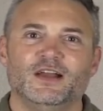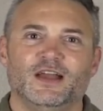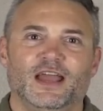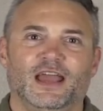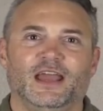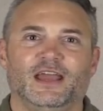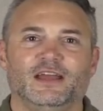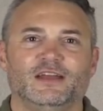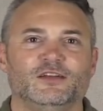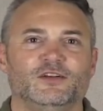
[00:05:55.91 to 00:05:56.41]

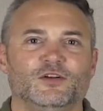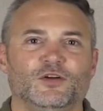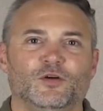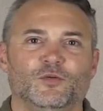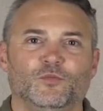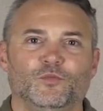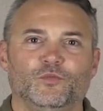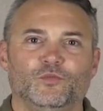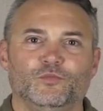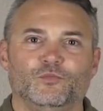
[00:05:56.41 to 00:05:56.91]
And
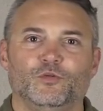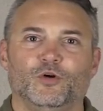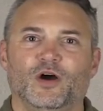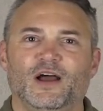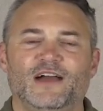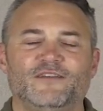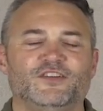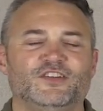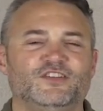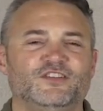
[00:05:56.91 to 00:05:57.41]
we'll
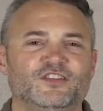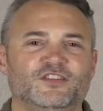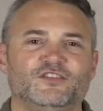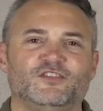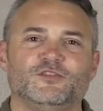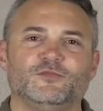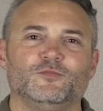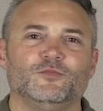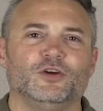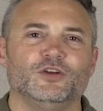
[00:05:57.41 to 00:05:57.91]
have a
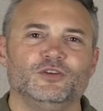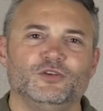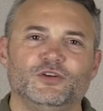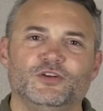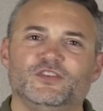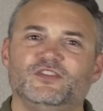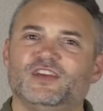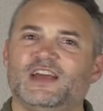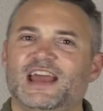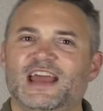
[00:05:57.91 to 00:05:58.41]
system where you
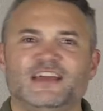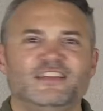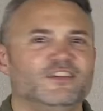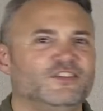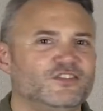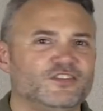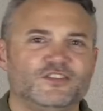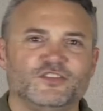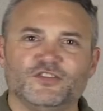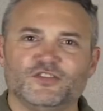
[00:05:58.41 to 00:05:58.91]
can say, hey,
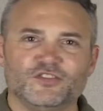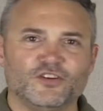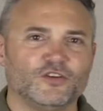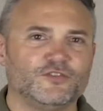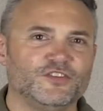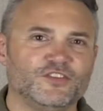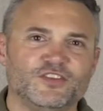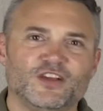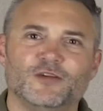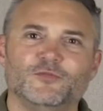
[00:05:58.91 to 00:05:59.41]
this is the
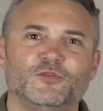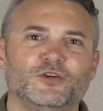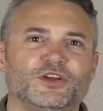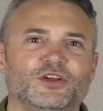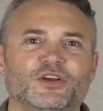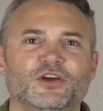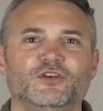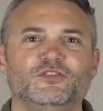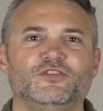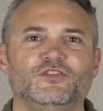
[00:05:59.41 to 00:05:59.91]
service I want to
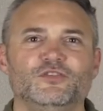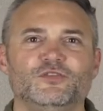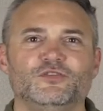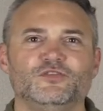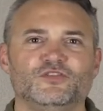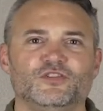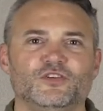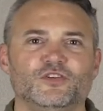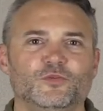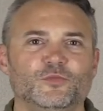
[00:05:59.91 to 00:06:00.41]
go to,
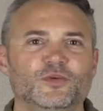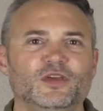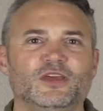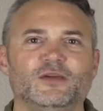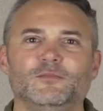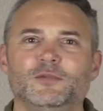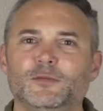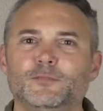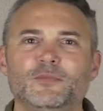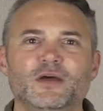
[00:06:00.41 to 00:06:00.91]
so that we
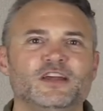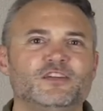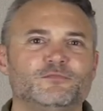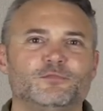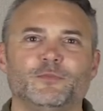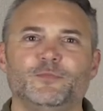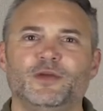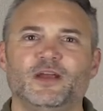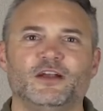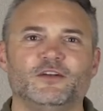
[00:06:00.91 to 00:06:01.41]
can be best
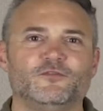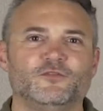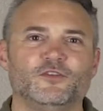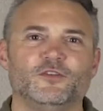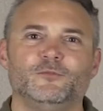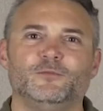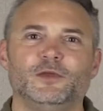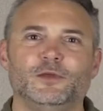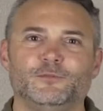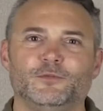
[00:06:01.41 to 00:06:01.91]
prepared for
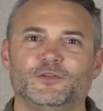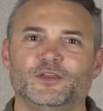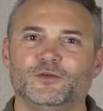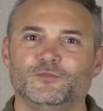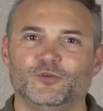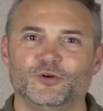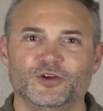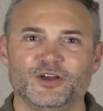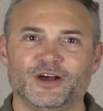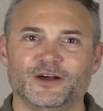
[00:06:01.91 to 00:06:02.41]
the people that
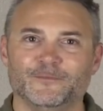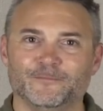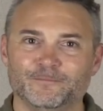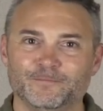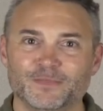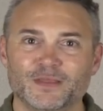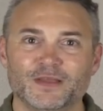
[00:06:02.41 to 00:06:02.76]
will come.